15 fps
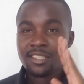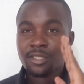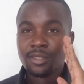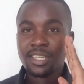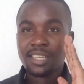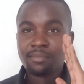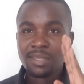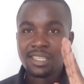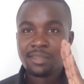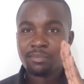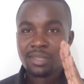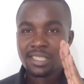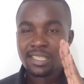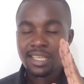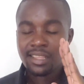So let me
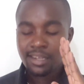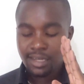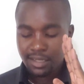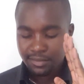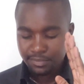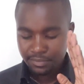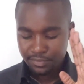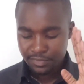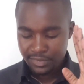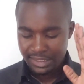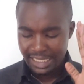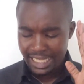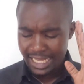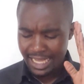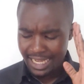repeat the three.
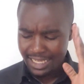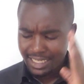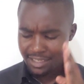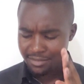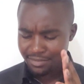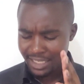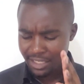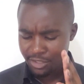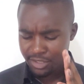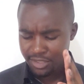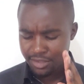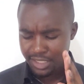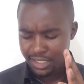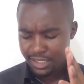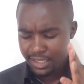Identify your
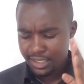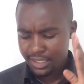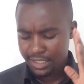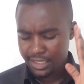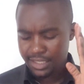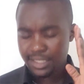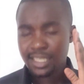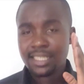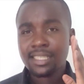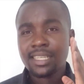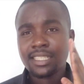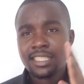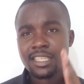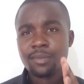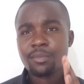strength,
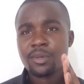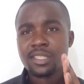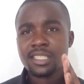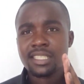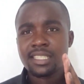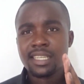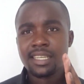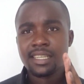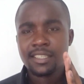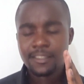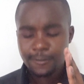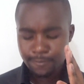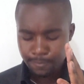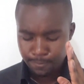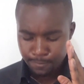strategic
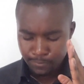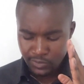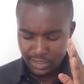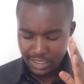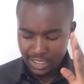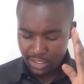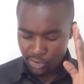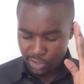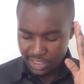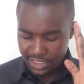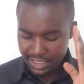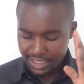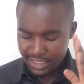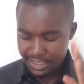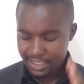positioning,
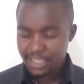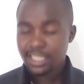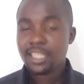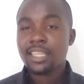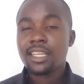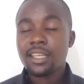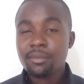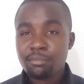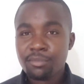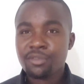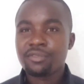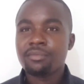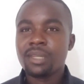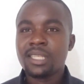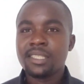continuous
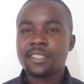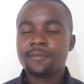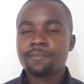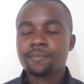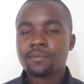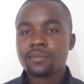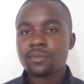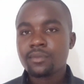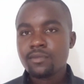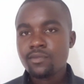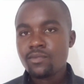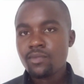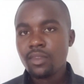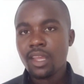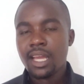improvement,
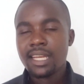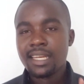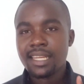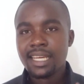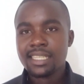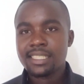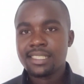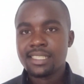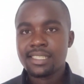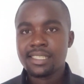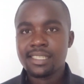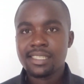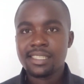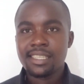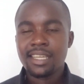and last
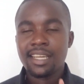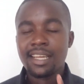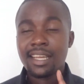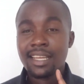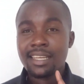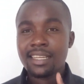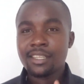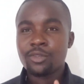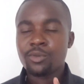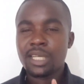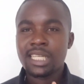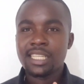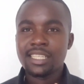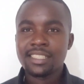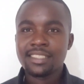three,
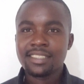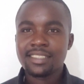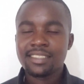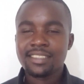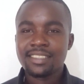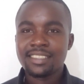networking,